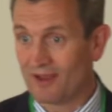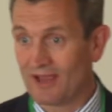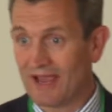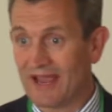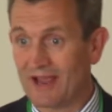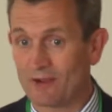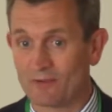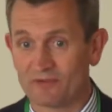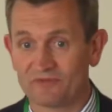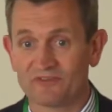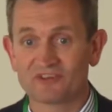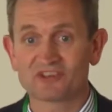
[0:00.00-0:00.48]

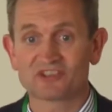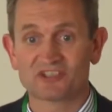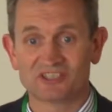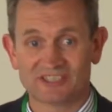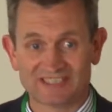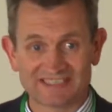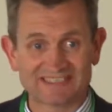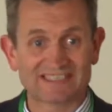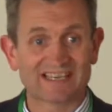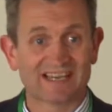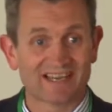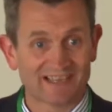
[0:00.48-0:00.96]
how
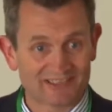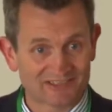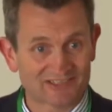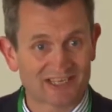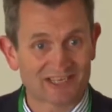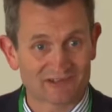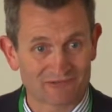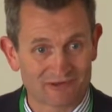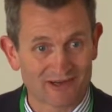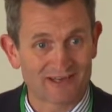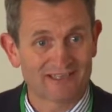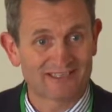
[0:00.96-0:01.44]
efficient is it at
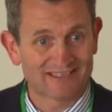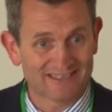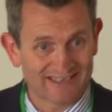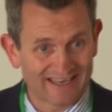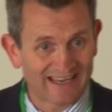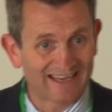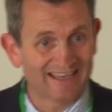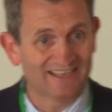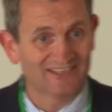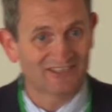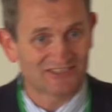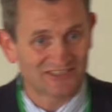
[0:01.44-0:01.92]

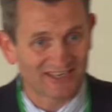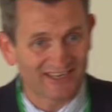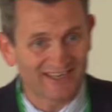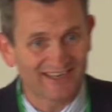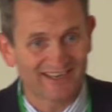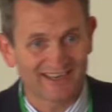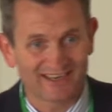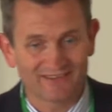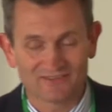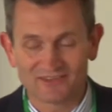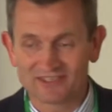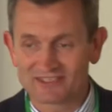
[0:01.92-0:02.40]
generating
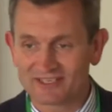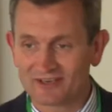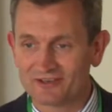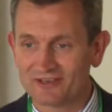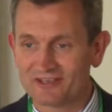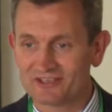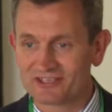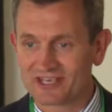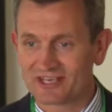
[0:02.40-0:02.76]
energy. If it's only